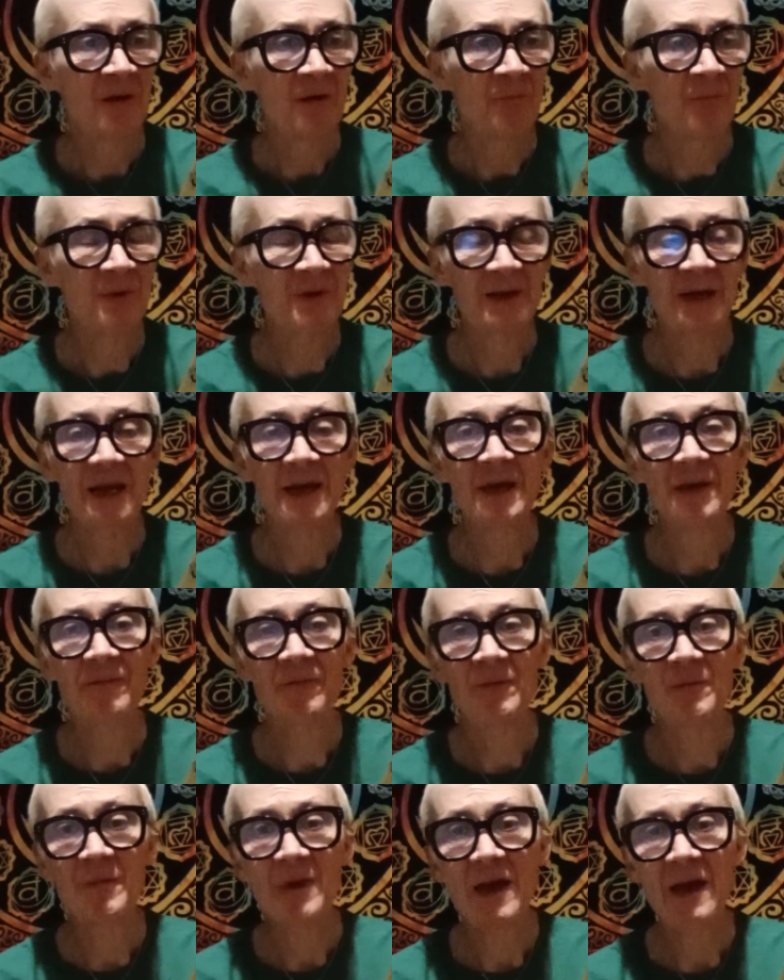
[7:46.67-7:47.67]
we'll take it
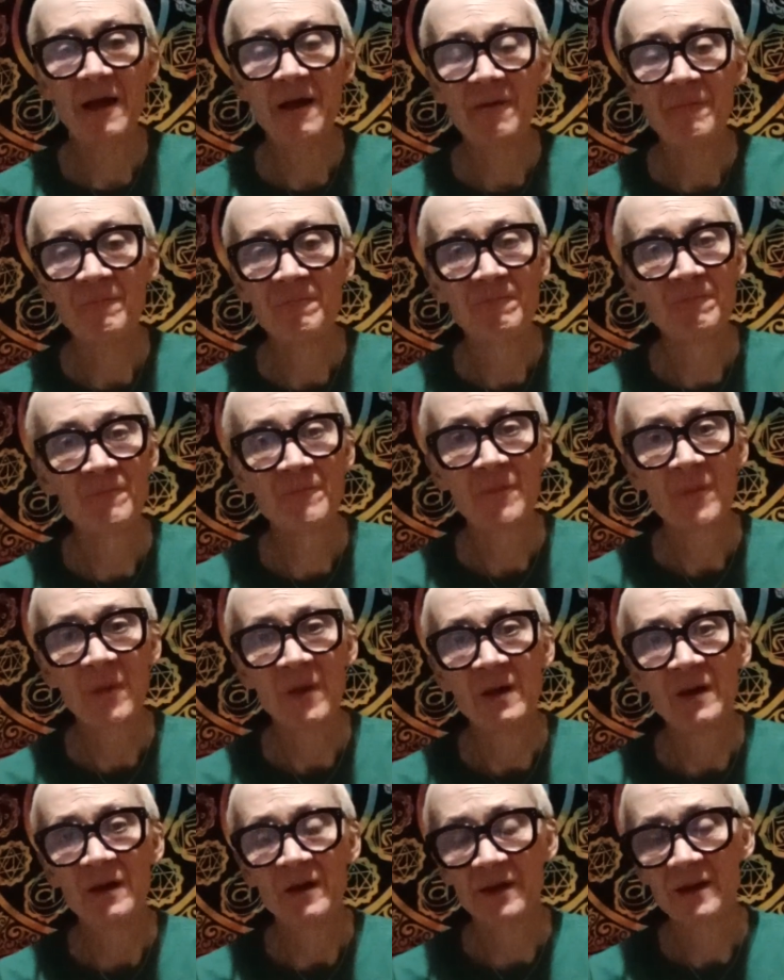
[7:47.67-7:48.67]
from there.
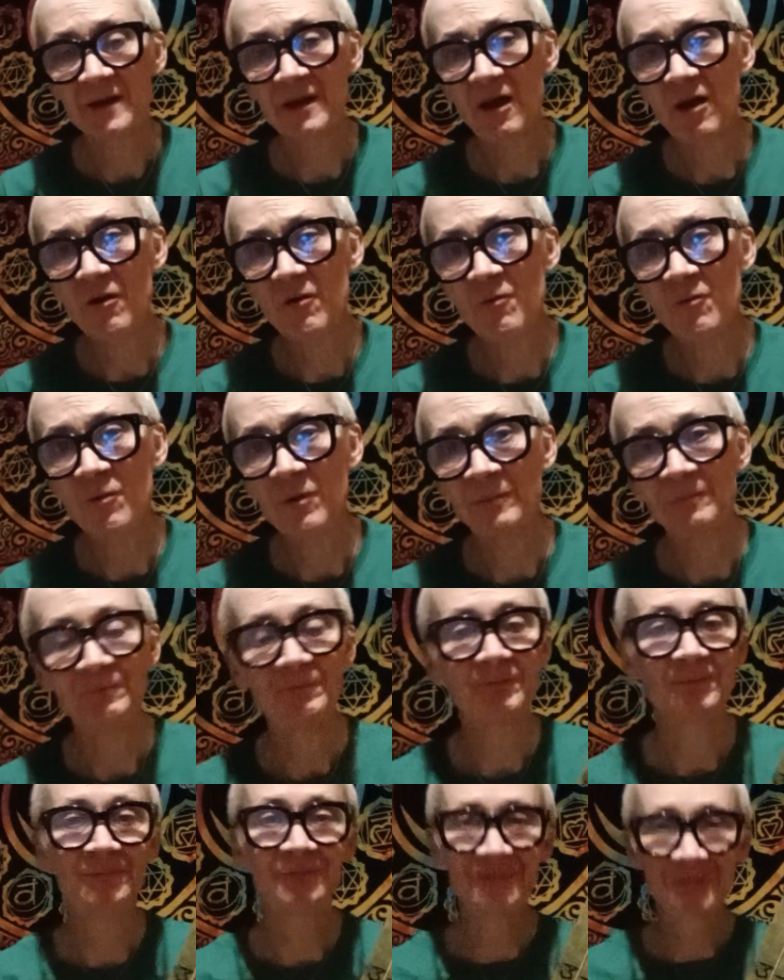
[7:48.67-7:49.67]
So
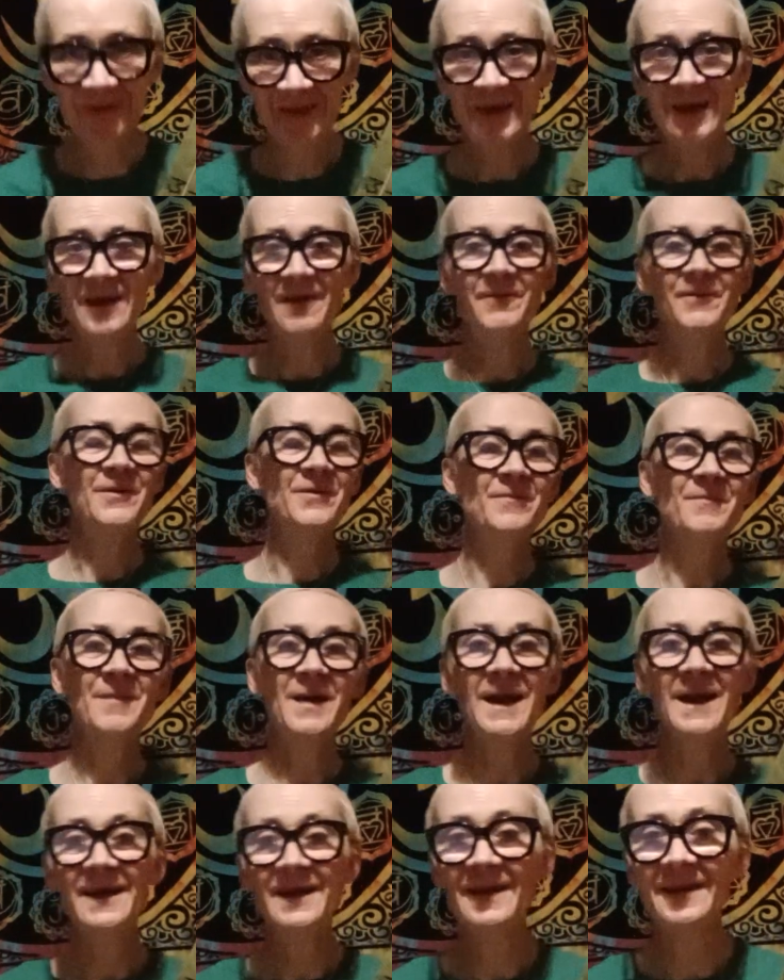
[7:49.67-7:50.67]
if you've
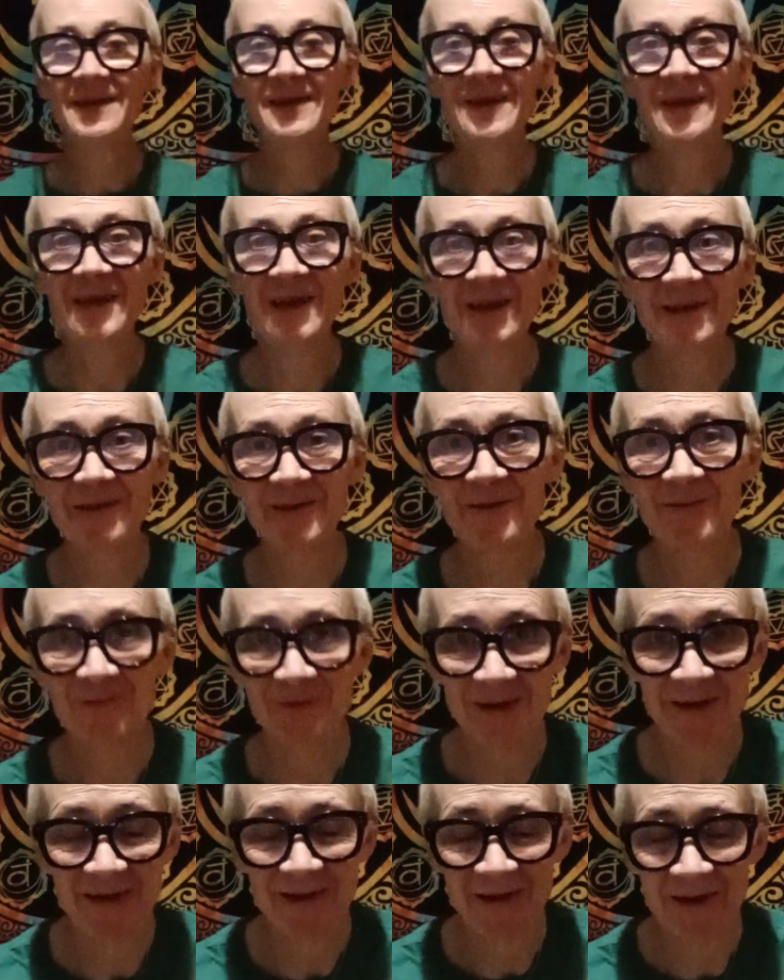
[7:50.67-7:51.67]
made it to the end of the
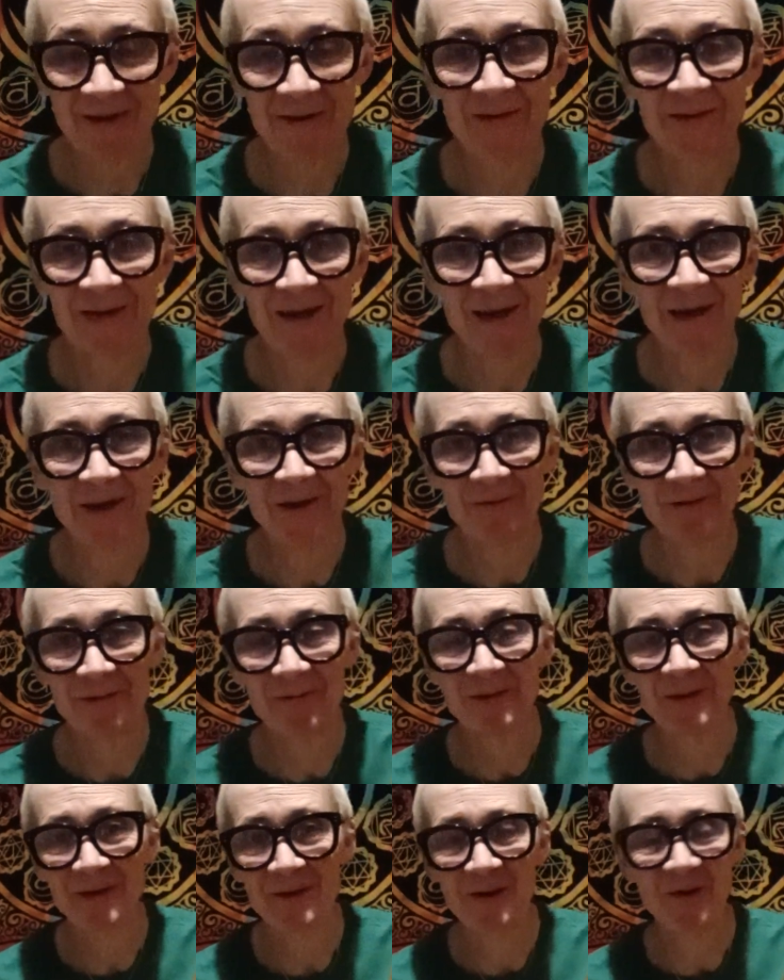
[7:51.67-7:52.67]
video, thank you
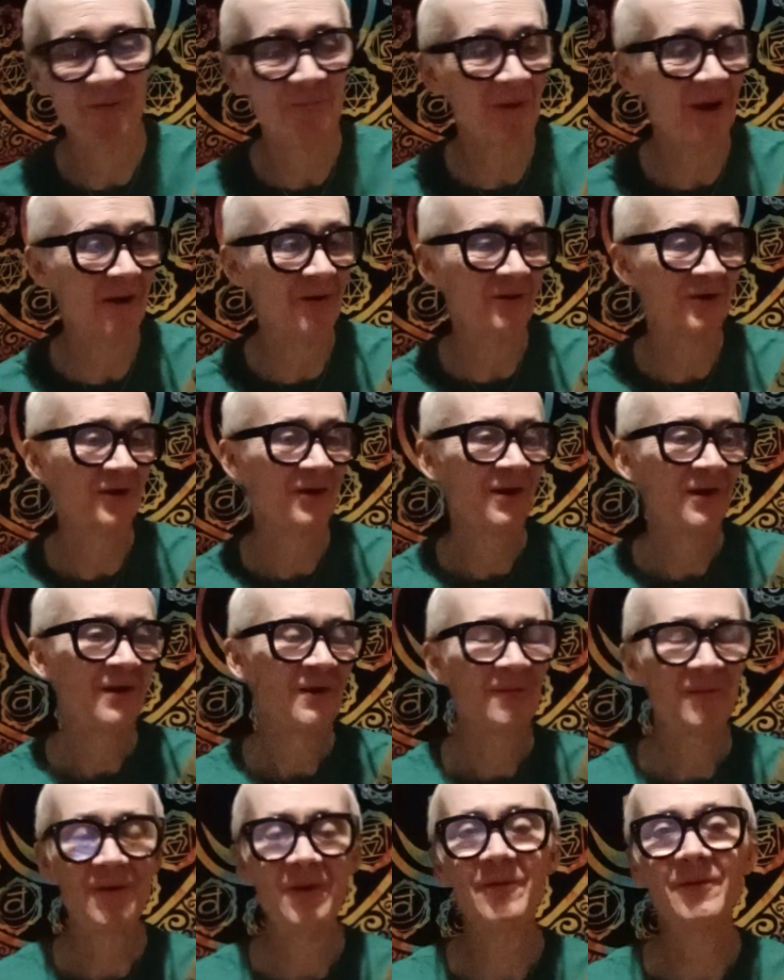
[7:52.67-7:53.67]
ever so much.
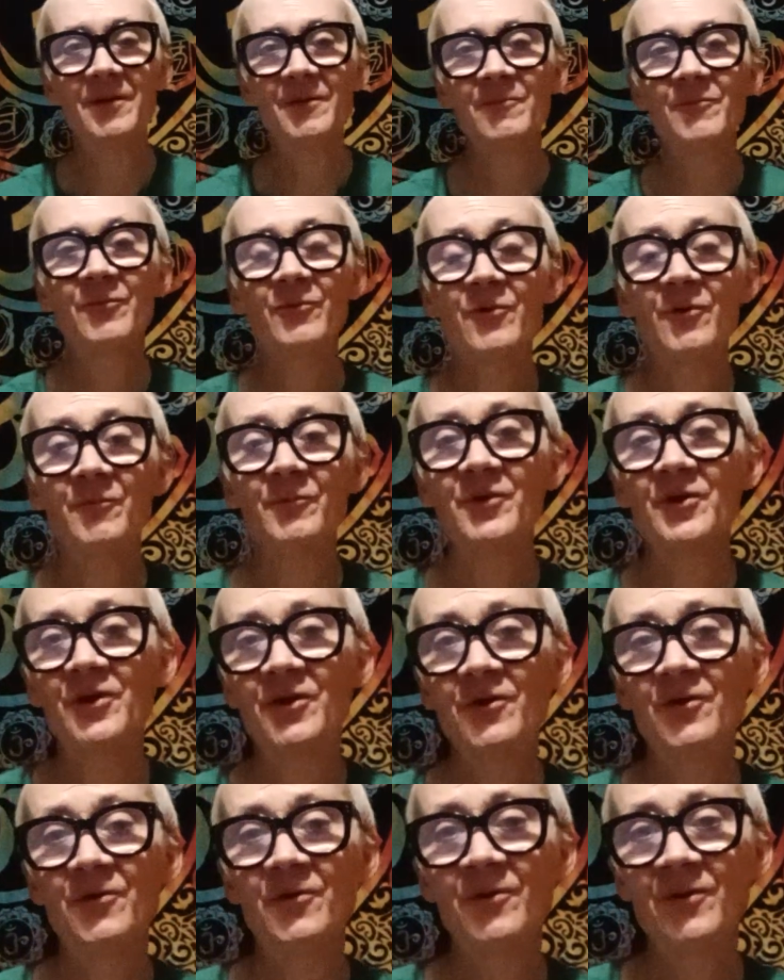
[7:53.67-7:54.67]
Very impromptu.